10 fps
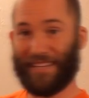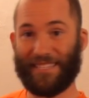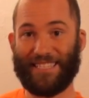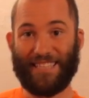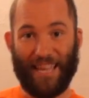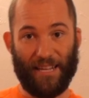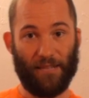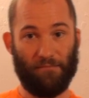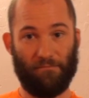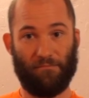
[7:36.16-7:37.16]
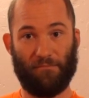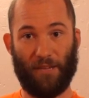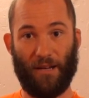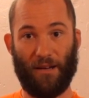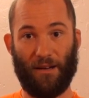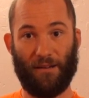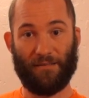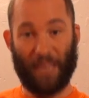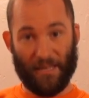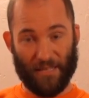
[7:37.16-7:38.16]
a SATA uh,
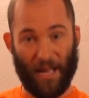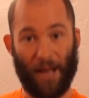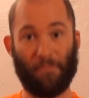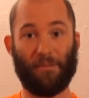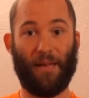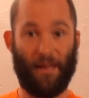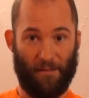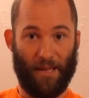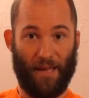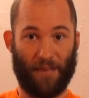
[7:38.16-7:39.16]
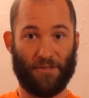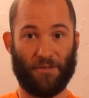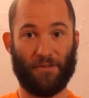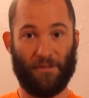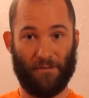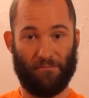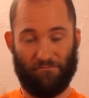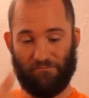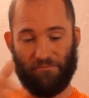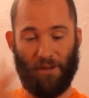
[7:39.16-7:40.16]
desktop uh, external
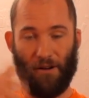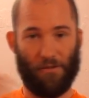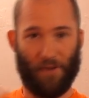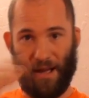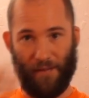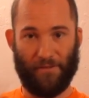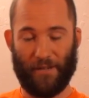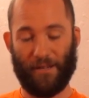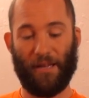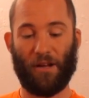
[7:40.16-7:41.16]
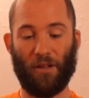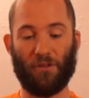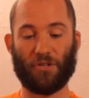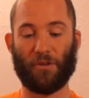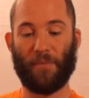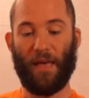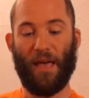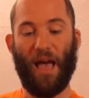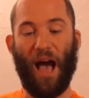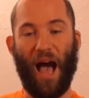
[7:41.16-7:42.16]
hard drive uh, enclosure.
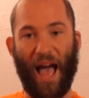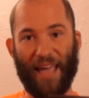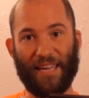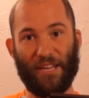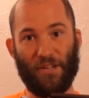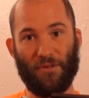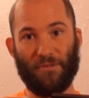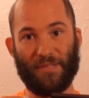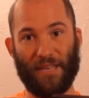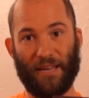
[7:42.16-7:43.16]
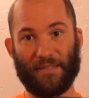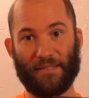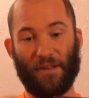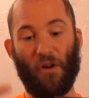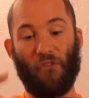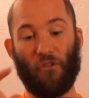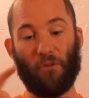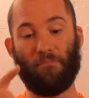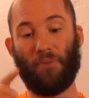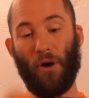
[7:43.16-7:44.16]
I can use this for
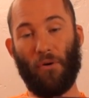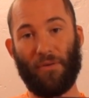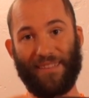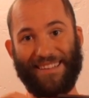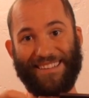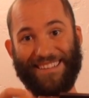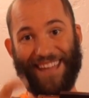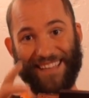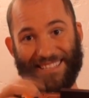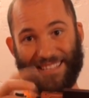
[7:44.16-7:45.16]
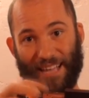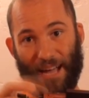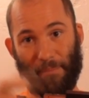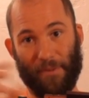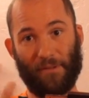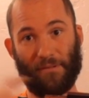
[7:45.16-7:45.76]
both desktop